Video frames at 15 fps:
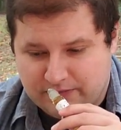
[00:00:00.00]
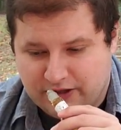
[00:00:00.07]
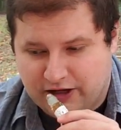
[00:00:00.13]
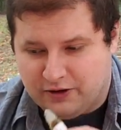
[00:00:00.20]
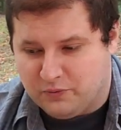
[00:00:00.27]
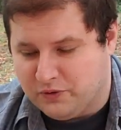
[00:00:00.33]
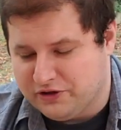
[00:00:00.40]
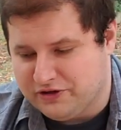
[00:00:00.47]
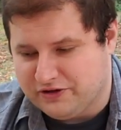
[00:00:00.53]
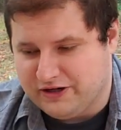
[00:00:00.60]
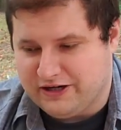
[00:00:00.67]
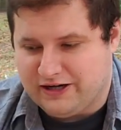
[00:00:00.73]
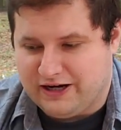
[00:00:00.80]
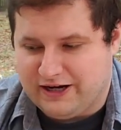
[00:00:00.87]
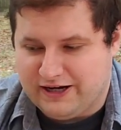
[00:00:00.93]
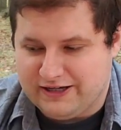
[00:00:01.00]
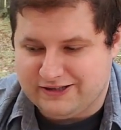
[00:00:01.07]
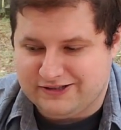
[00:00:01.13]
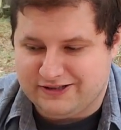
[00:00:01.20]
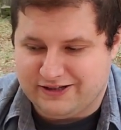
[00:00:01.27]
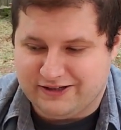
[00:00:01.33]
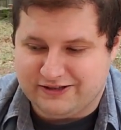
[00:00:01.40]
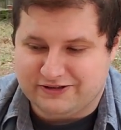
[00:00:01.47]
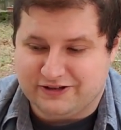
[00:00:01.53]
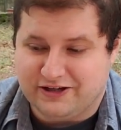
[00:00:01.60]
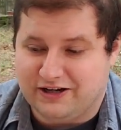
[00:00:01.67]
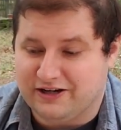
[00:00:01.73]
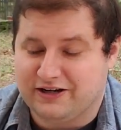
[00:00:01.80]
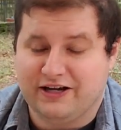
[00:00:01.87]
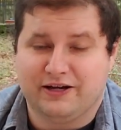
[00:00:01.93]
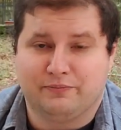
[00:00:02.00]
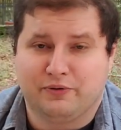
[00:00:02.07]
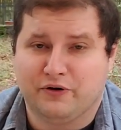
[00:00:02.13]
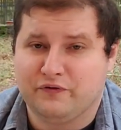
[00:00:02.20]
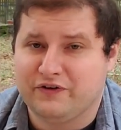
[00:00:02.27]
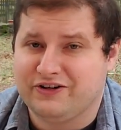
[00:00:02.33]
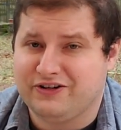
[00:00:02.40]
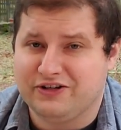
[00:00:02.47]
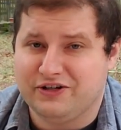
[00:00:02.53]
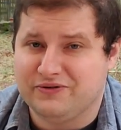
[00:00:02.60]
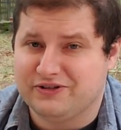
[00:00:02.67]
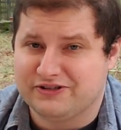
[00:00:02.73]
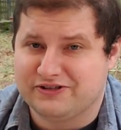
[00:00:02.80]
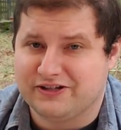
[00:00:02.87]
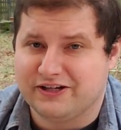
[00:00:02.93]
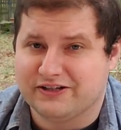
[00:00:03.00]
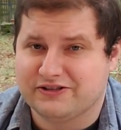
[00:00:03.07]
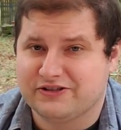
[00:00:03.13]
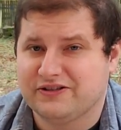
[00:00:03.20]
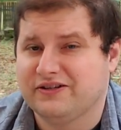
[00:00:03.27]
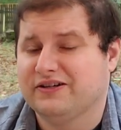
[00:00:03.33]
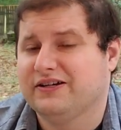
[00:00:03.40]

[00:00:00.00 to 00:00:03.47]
Uh, Wuthering Heights is uh, again perfectly unisex,